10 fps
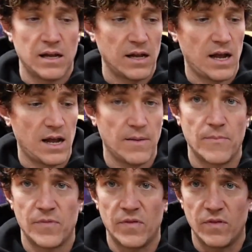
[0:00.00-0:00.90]

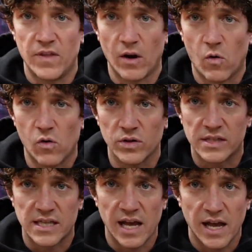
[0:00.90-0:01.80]
that holds
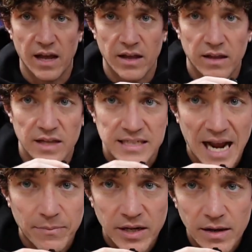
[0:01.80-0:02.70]
the
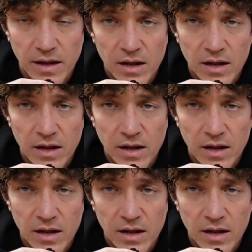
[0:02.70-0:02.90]
tablet.